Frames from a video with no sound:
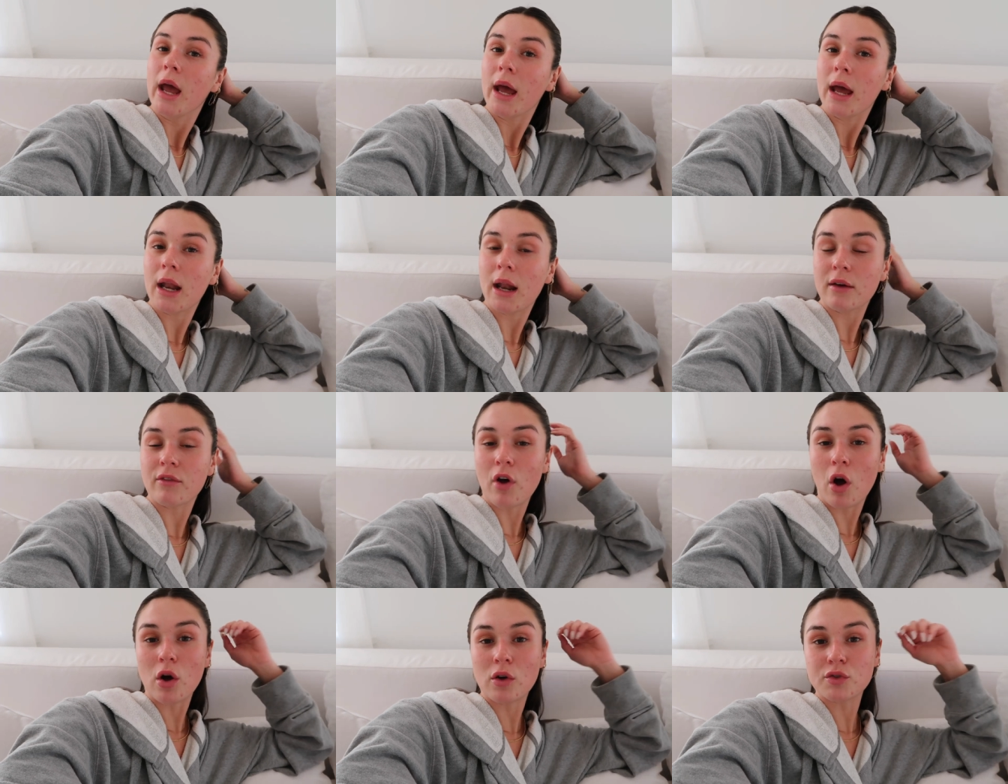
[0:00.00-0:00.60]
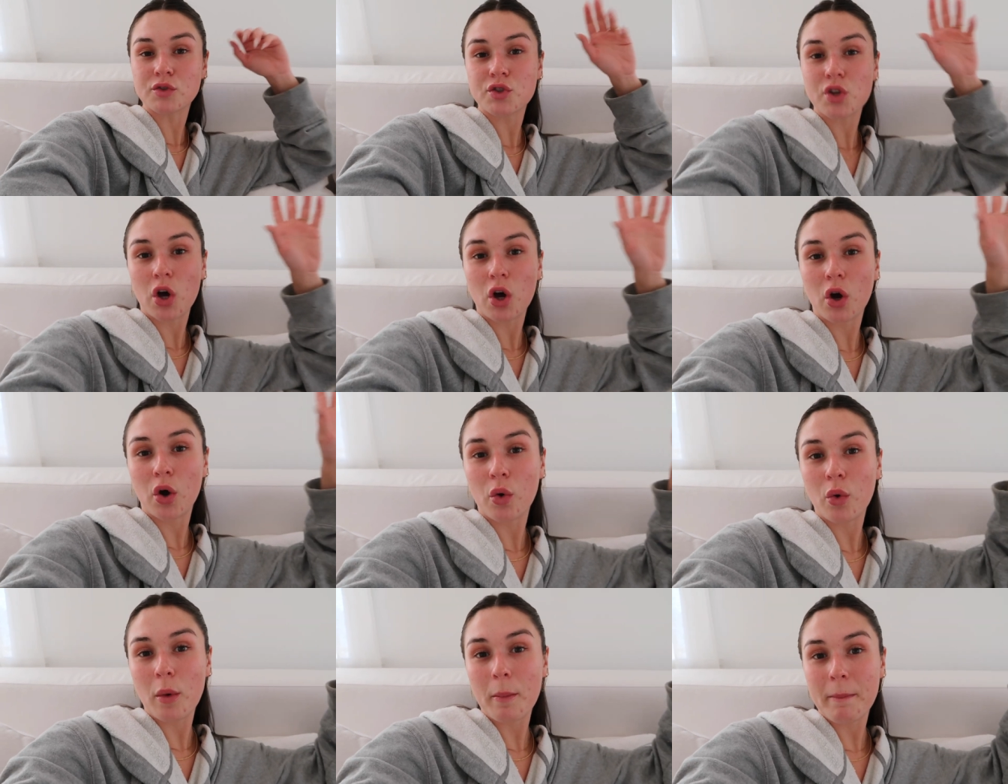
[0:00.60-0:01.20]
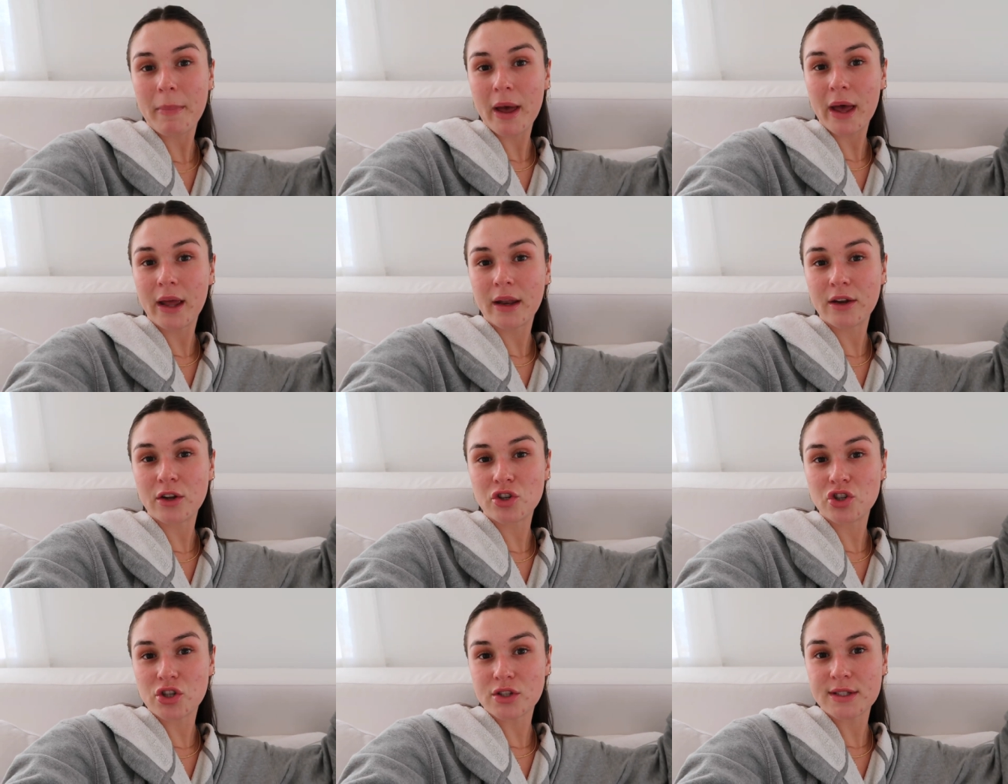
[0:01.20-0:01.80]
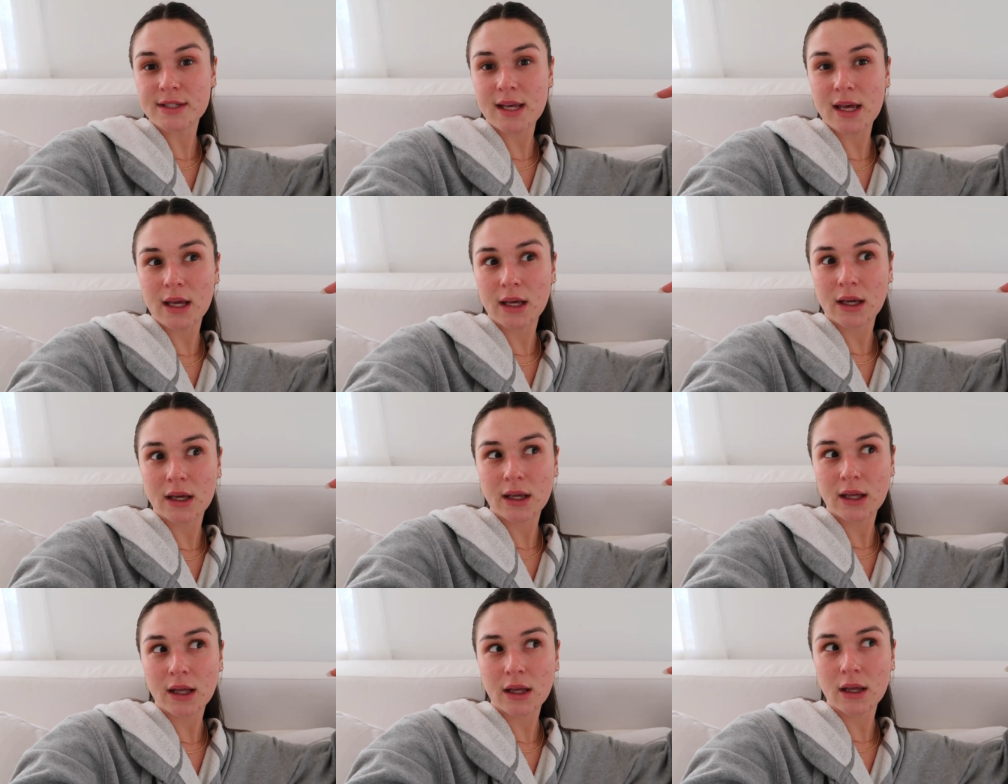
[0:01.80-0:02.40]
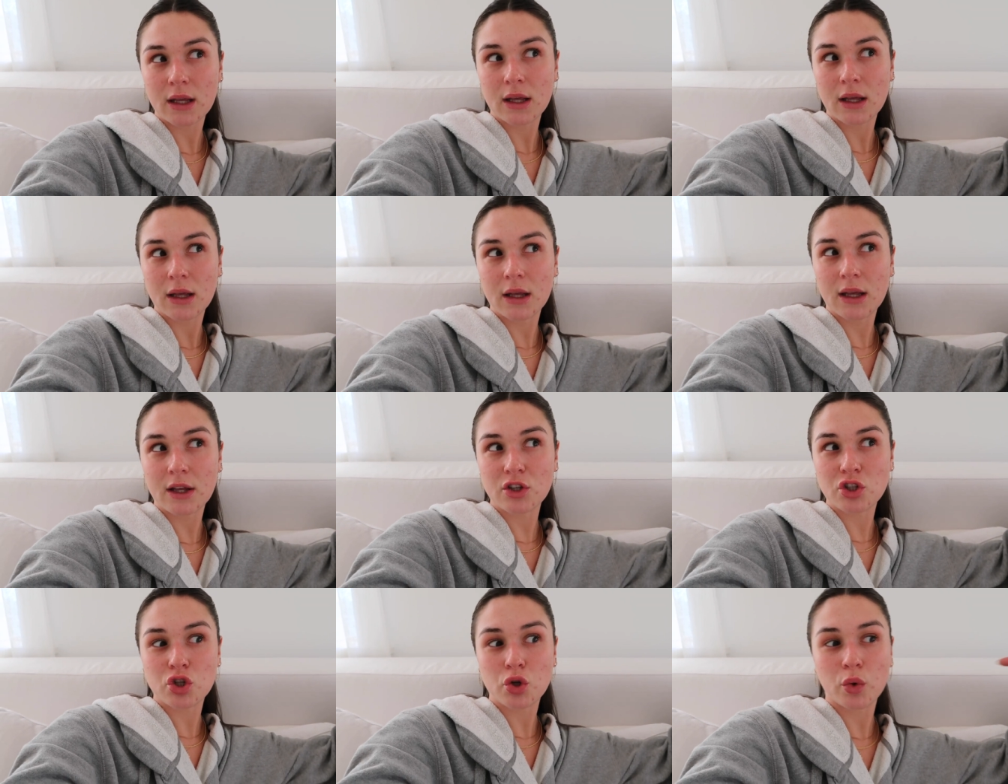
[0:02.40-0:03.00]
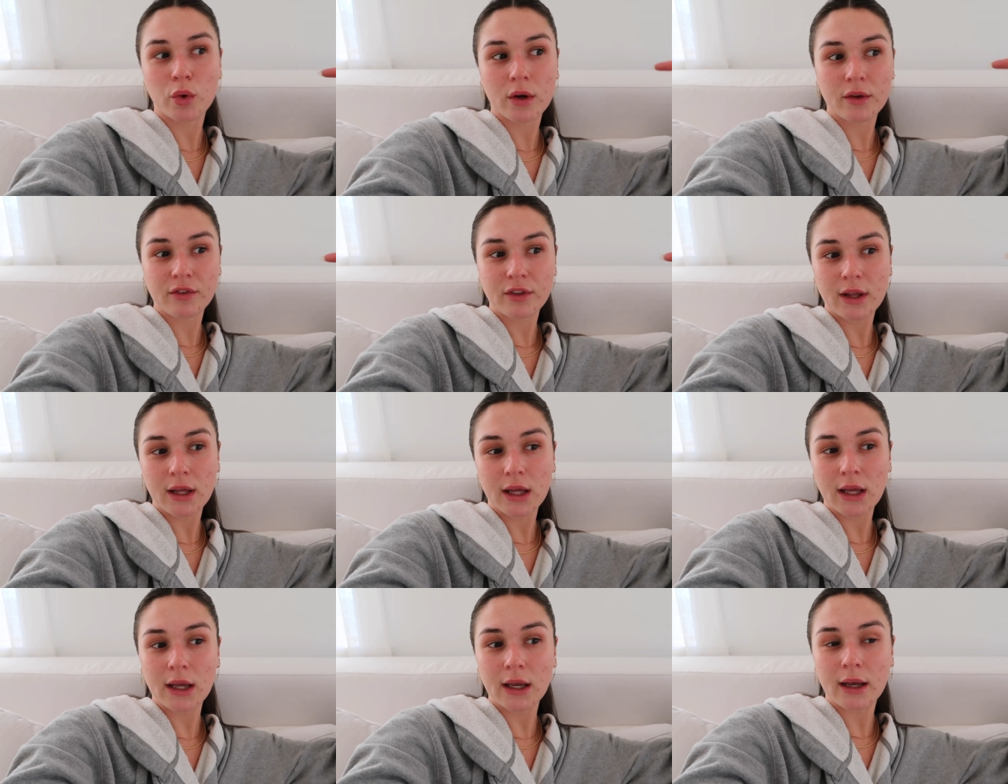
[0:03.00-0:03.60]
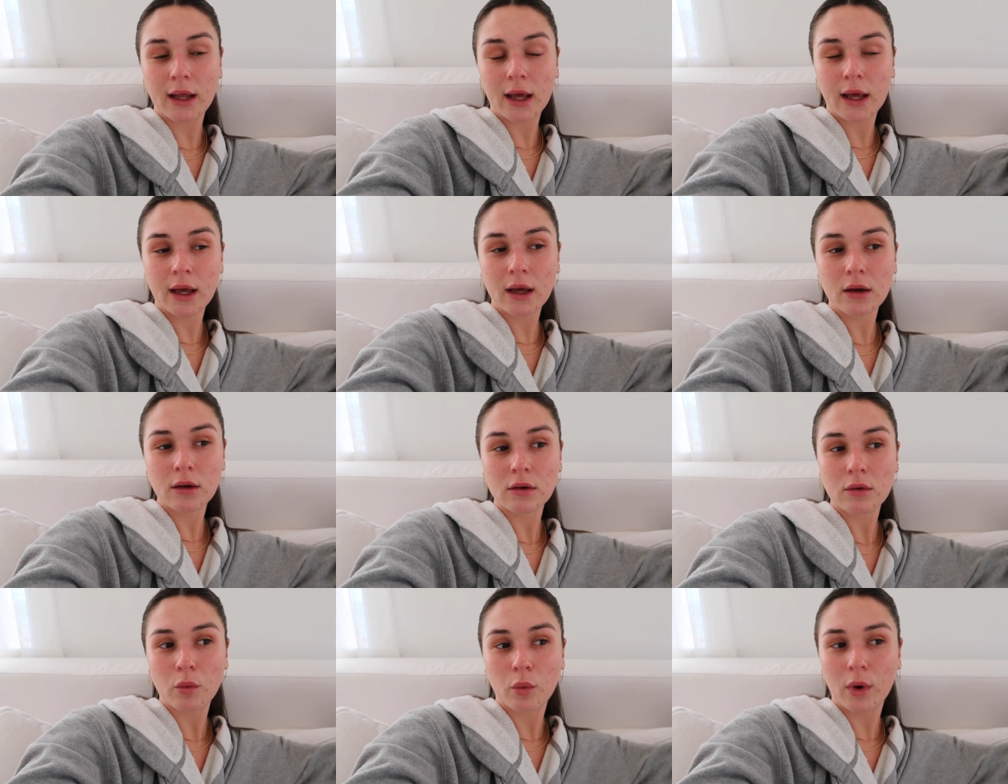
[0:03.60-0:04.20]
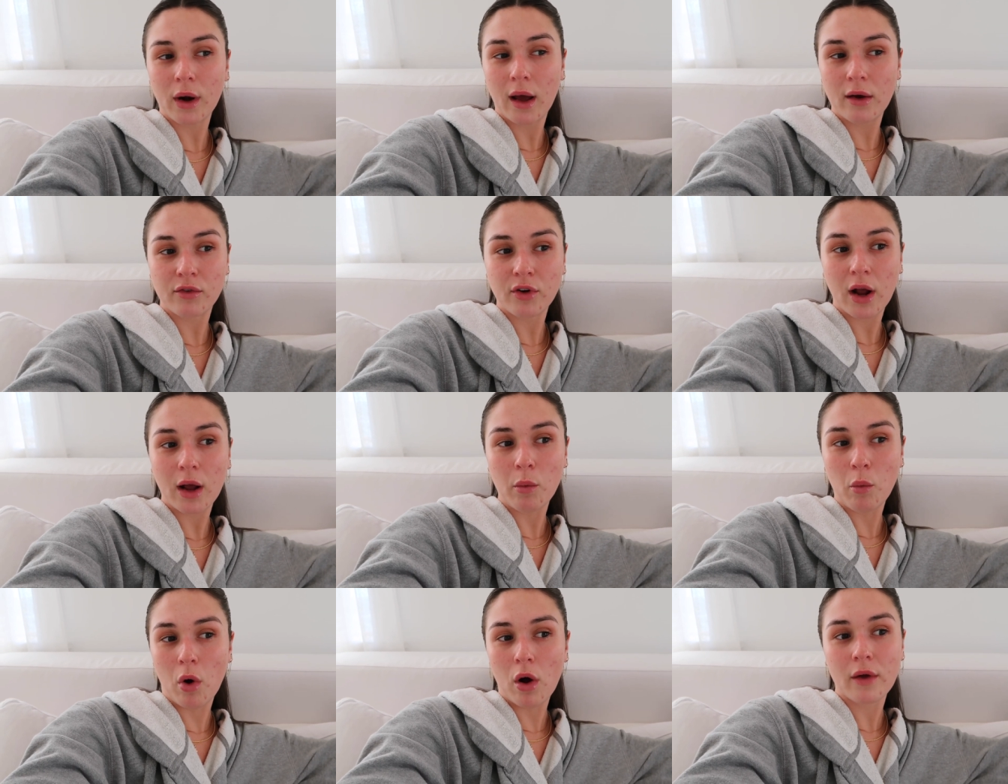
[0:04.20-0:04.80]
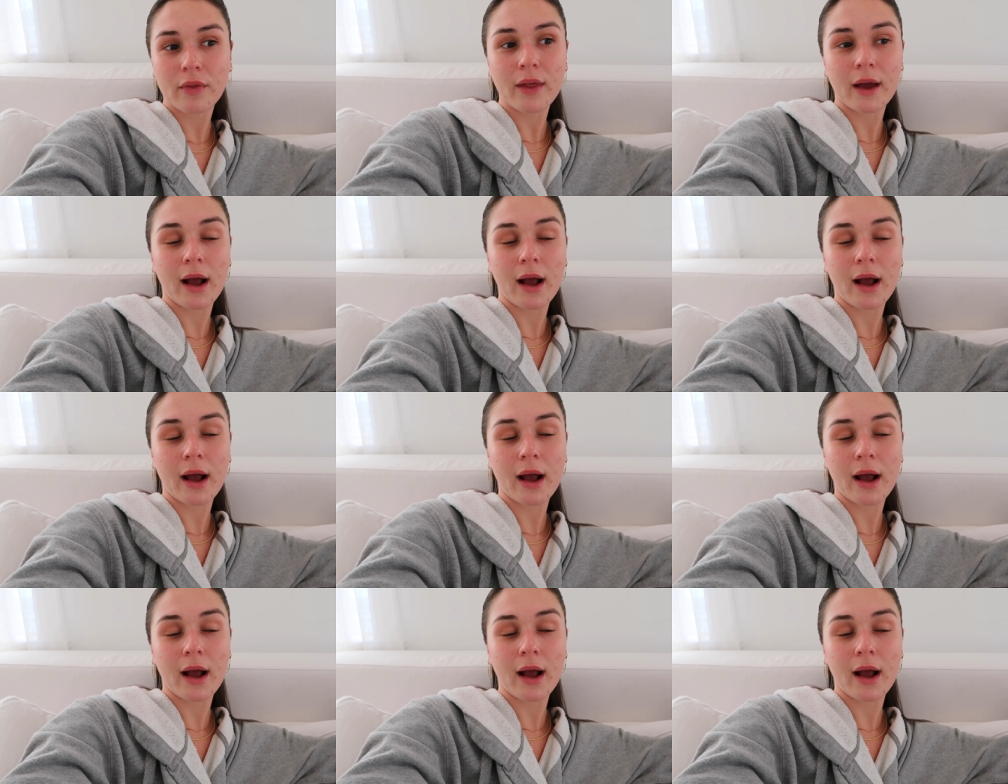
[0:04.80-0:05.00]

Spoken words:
And I've also been just like intuitively eating whatever I want.